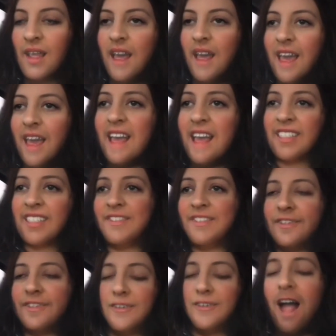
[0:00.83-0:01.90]
It's
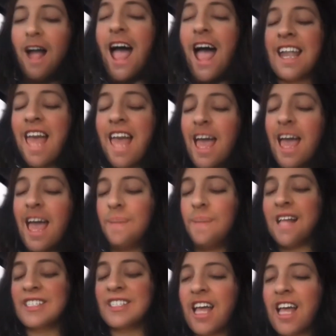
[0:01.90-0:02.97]
Friday,
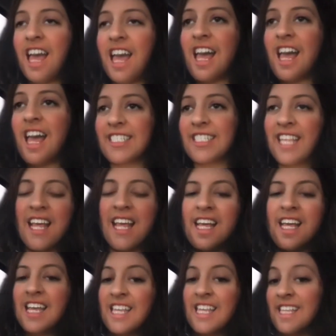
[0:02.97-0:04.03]
bitches!
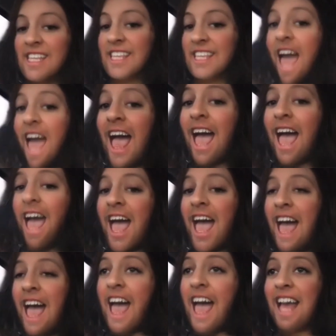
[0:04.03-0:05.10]

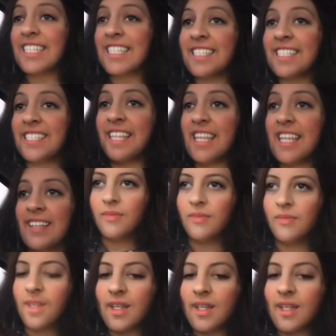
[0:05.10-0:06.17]
Yes!
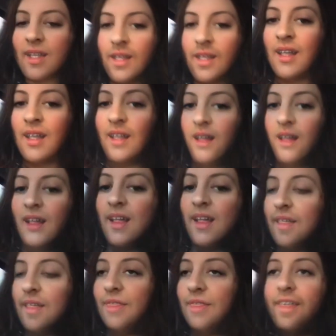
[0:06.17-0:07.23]

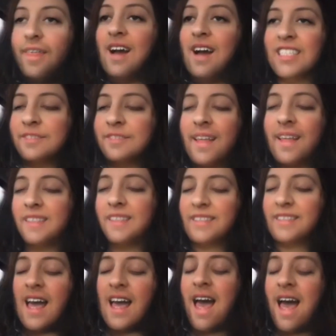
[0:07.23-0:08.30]
So I just met this
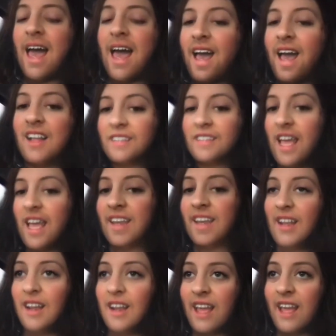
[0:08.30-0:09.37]
guy on
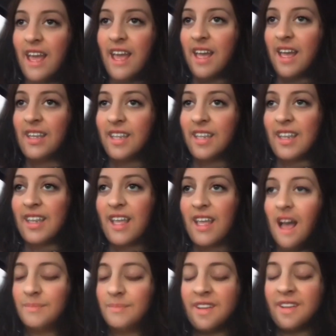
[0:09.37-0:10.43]
Tinder, and
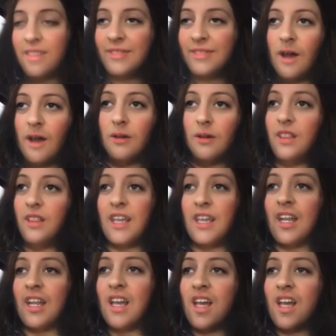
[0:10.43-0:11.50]
I'm just totally
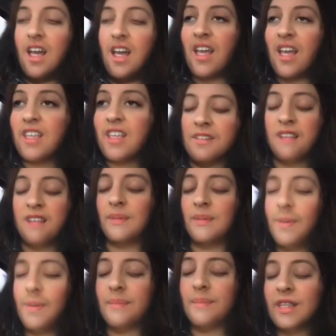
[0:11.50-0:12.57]
gonna use him to
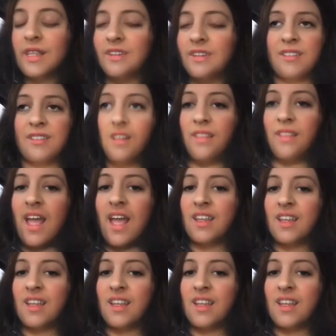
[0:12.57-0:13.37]
buy me drinks all night.